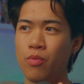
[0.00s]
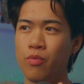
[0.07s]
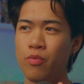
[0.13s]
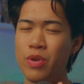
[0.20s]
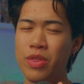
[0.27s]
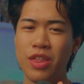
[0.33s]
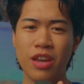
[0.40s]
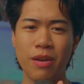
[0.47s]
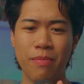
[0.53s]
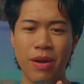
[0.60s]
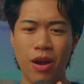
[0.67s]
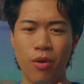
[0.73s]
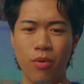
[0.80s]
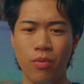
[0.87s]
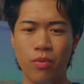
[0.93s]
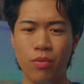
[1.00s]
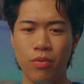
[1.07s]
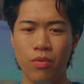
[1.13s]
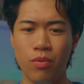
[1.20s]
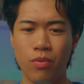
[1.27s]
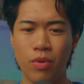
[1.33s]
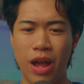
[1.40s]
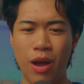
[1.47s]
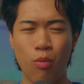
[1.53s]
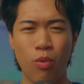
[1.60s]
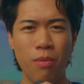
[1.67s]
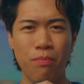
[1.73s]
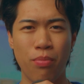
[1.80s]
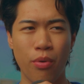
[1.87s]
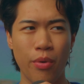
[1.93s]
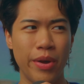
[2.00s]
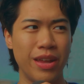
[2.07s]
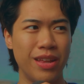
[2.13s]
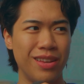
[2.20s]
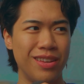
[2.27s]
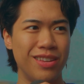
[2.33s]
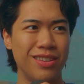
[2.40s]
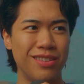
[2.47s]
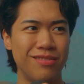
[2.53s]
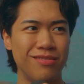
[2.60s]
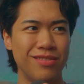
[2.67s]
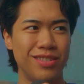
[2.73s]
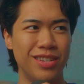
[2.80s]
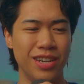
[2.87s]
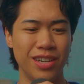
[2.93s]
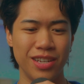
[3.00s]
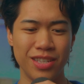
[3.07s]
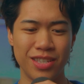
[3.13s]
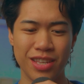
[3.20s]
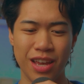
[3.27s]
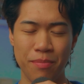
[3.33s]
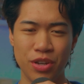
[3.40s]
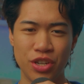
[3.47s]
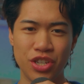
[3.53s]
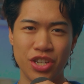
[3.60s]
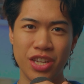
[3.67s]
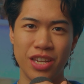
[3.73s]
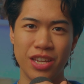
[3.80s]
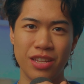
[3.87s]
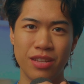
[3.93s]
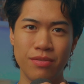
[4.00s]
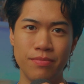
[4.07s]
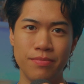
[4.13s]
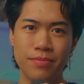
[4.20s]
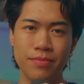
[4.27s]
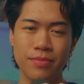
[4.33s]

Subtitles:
we think about, at what point does a machine